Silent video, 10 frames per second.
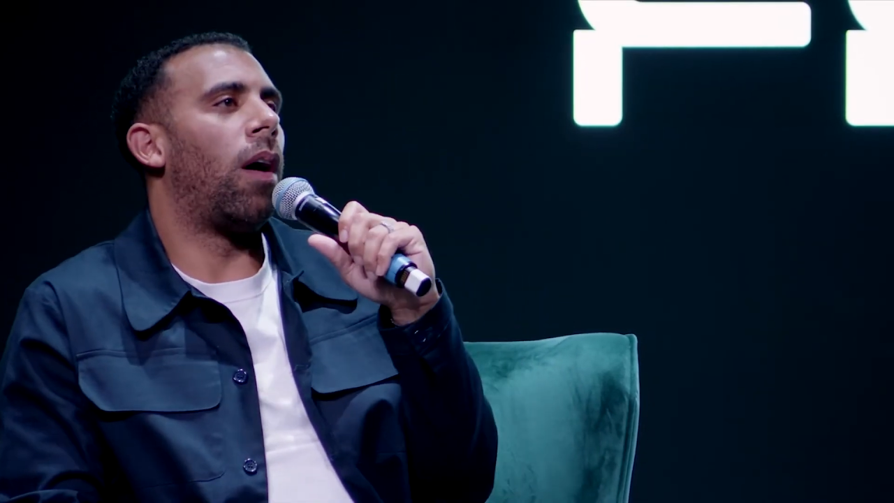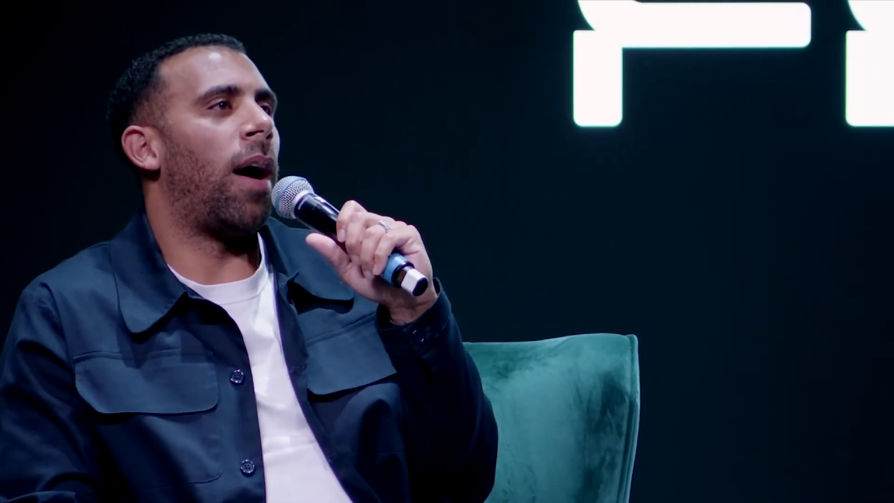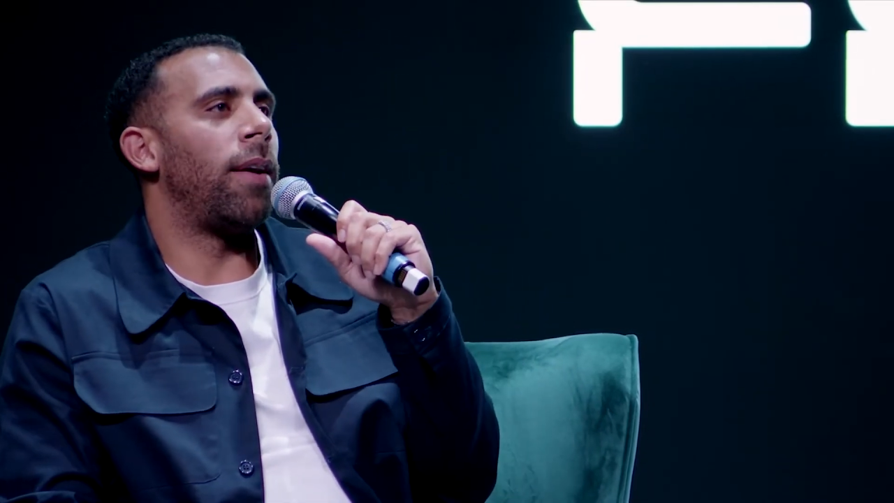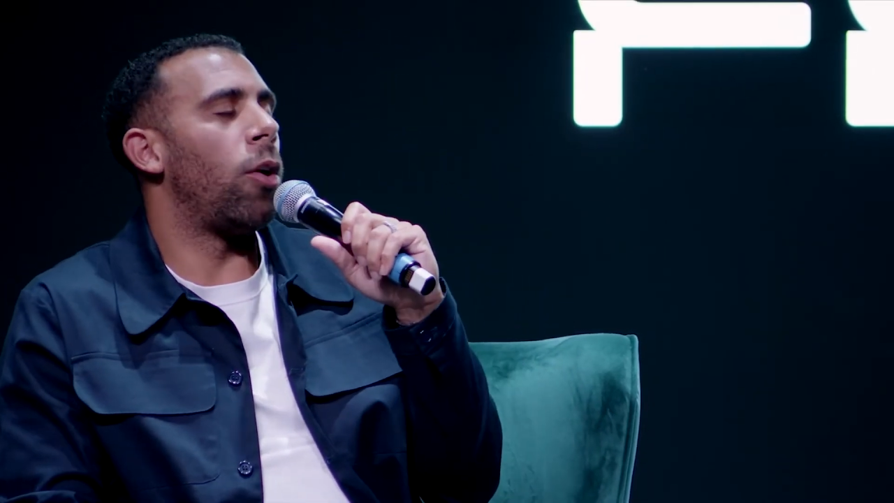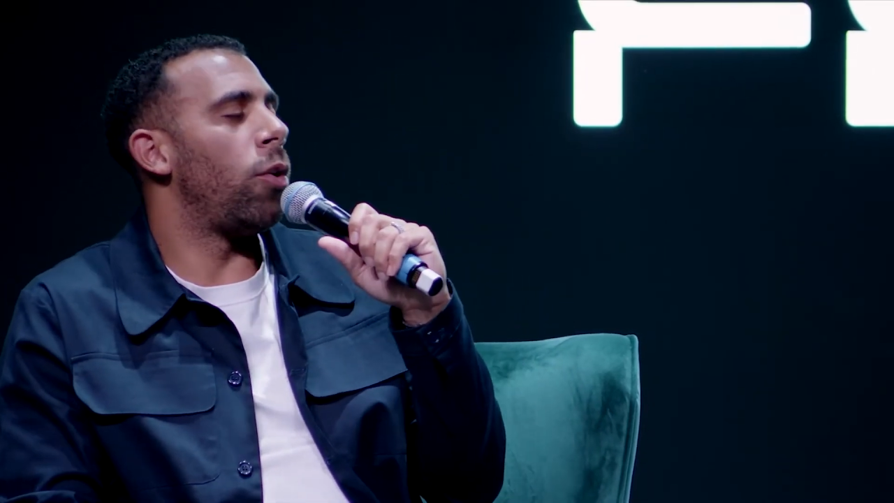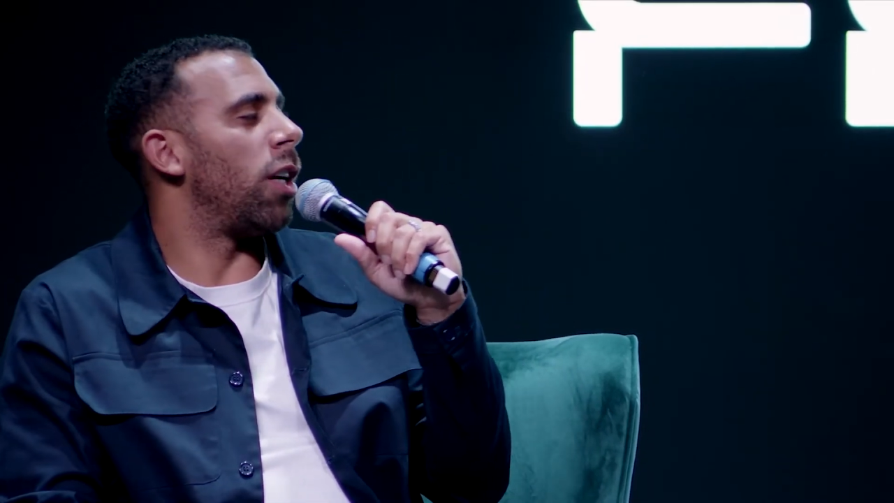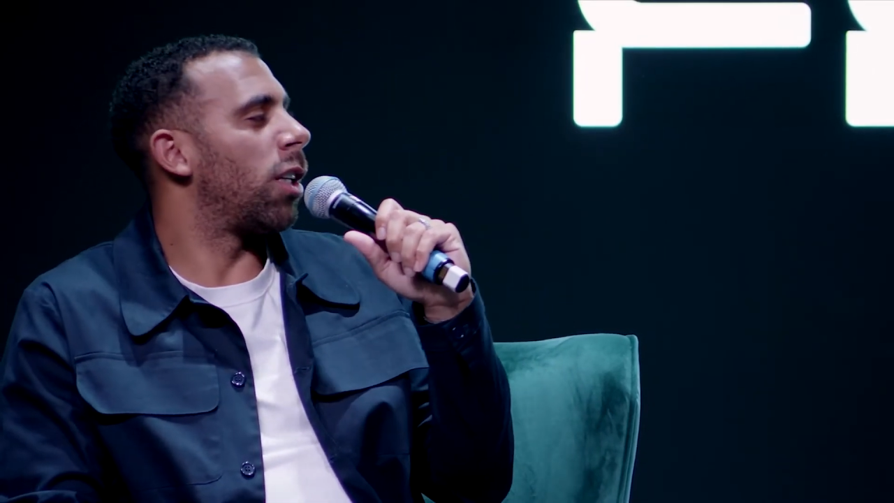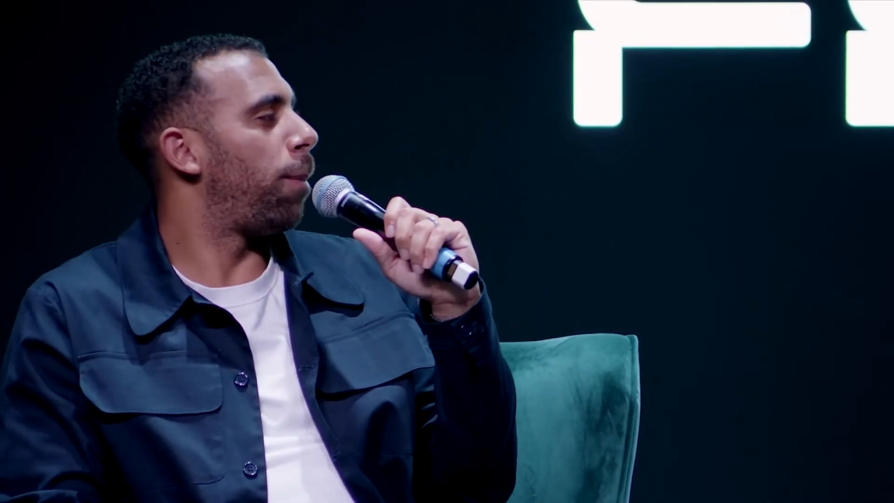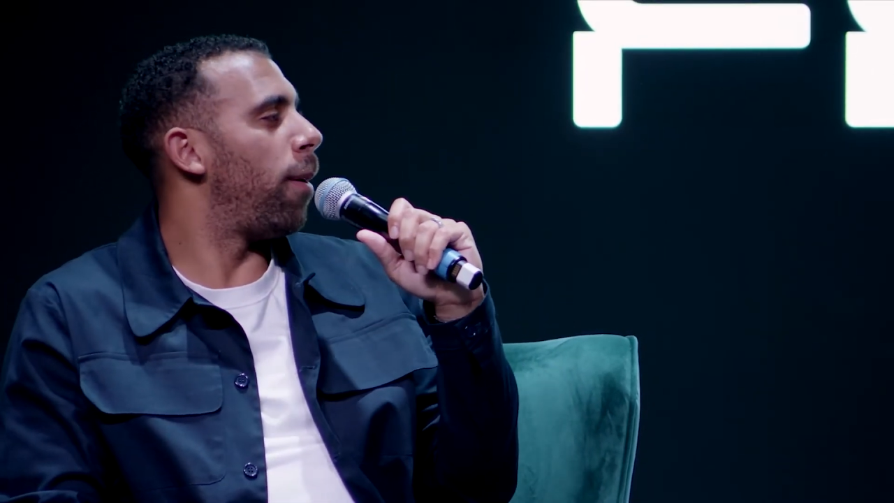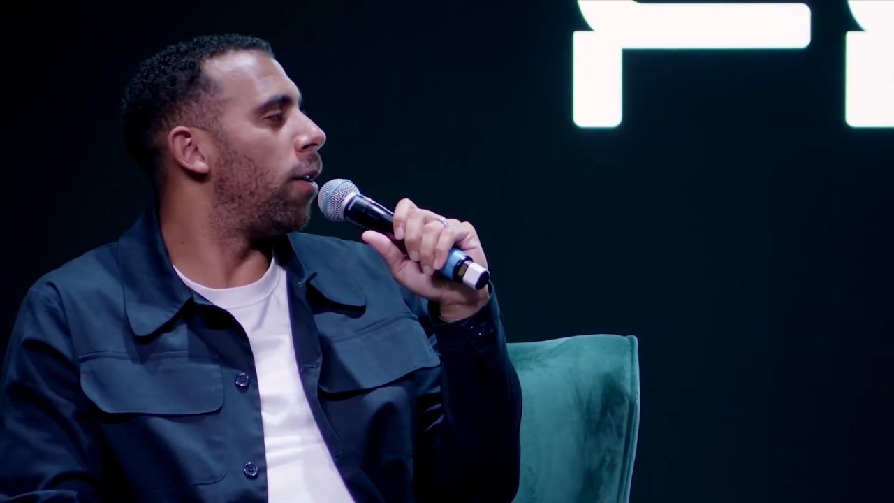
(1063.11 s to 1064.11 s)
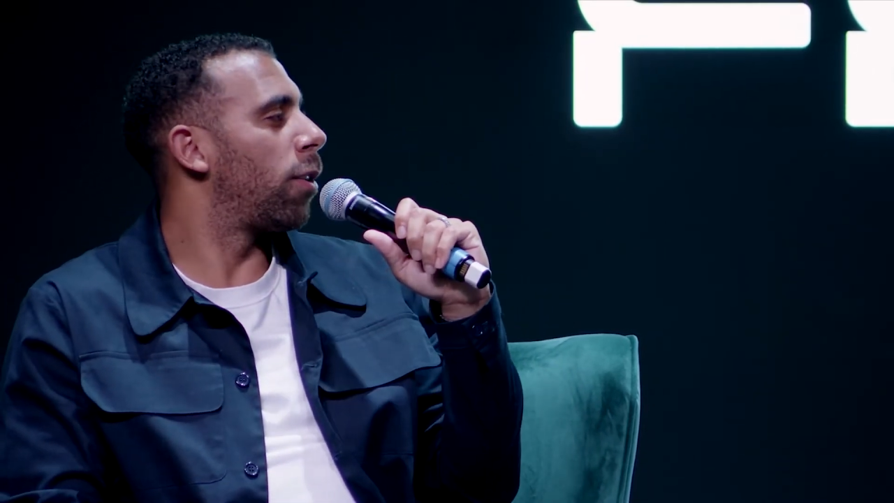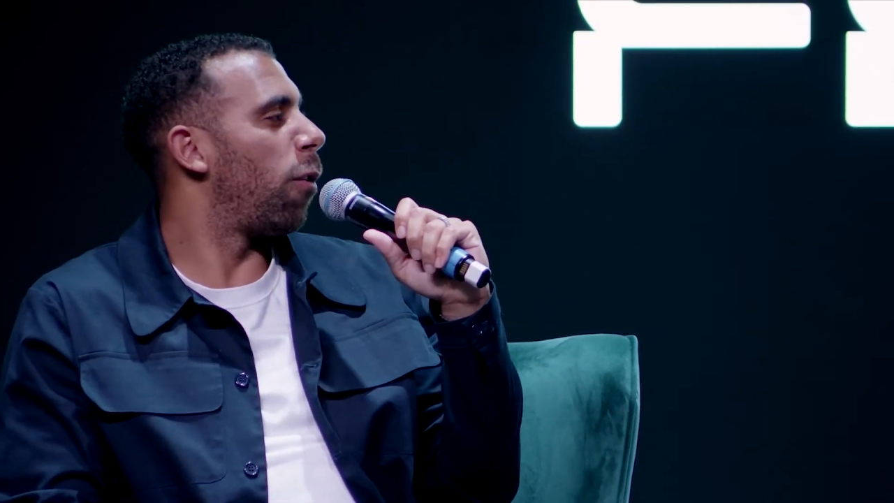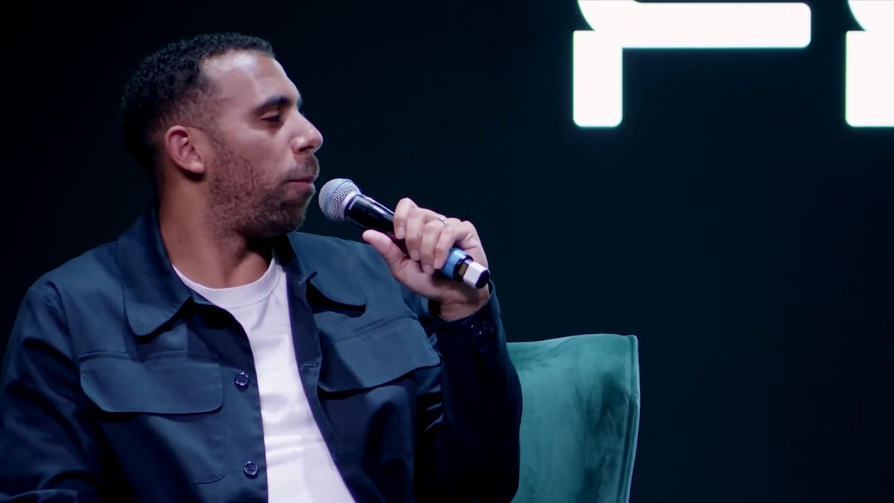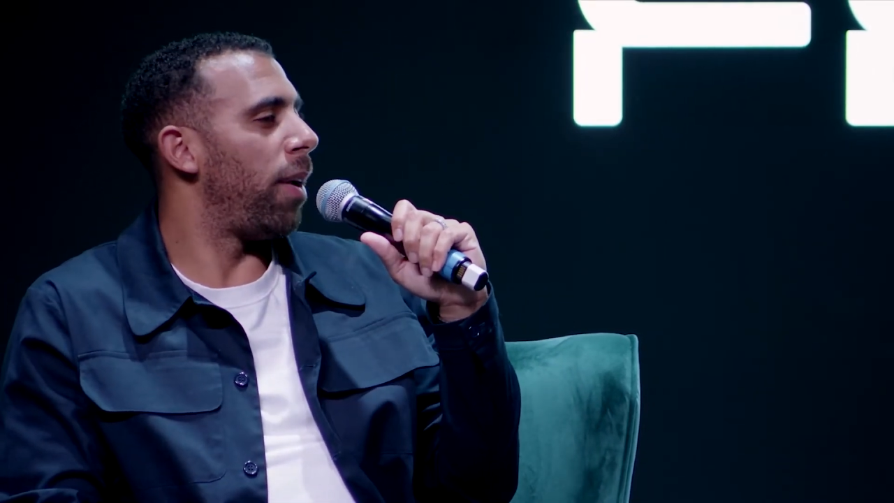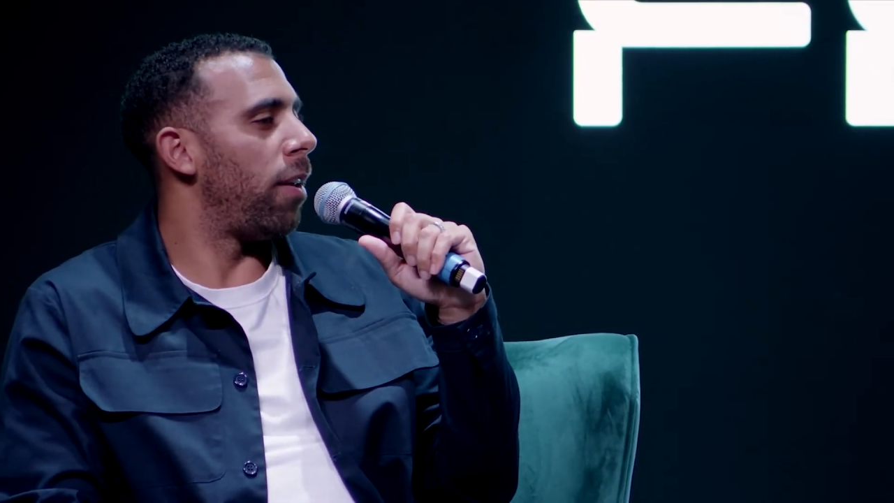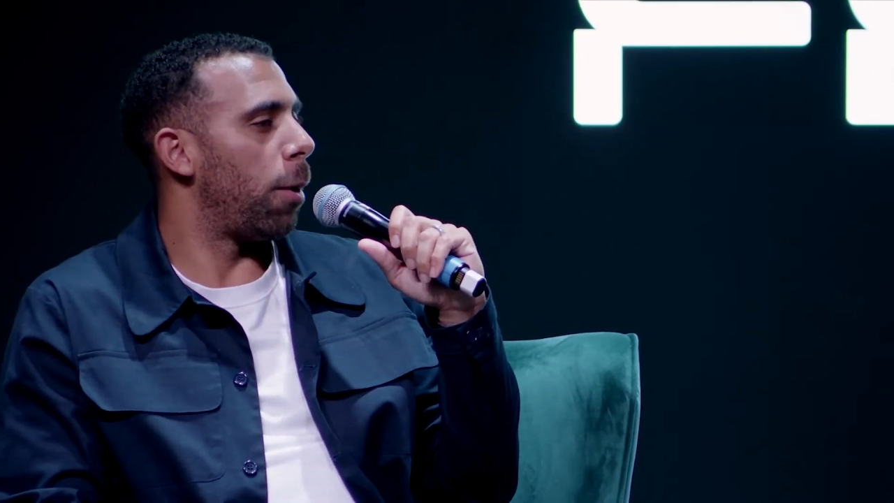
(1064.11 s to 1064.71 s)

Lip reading: I know the experience of being